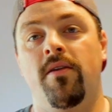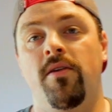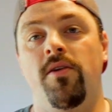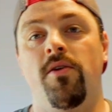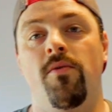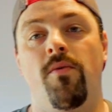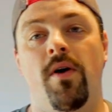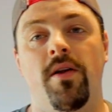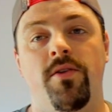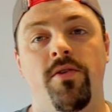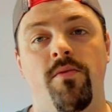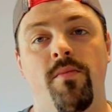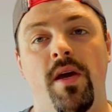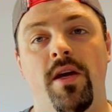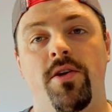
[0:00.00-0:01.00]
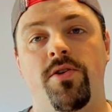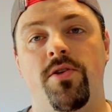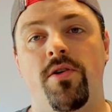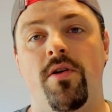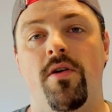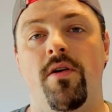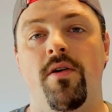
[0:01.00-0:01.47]
you want to make
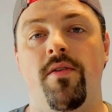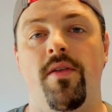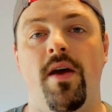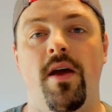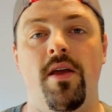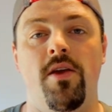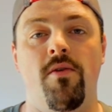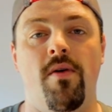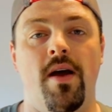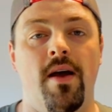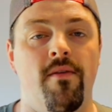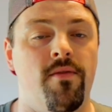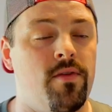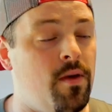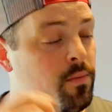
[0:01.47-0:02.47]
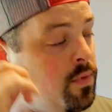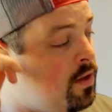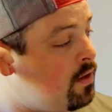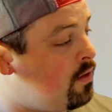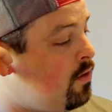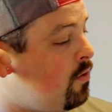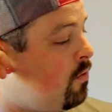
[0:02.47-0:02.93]
sure that you have
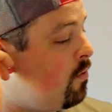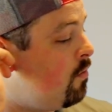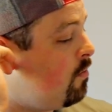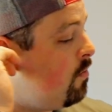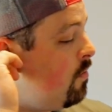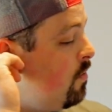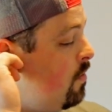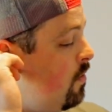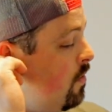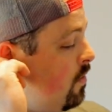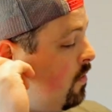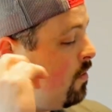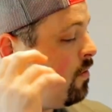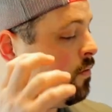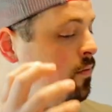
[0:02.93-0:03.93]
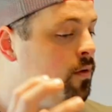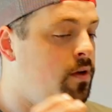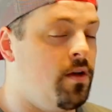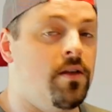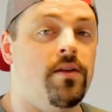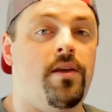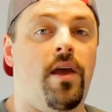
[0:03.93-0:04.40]
something to
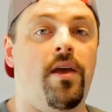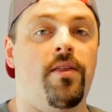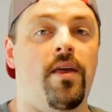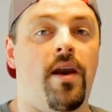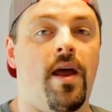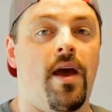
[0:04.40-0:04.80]
contain that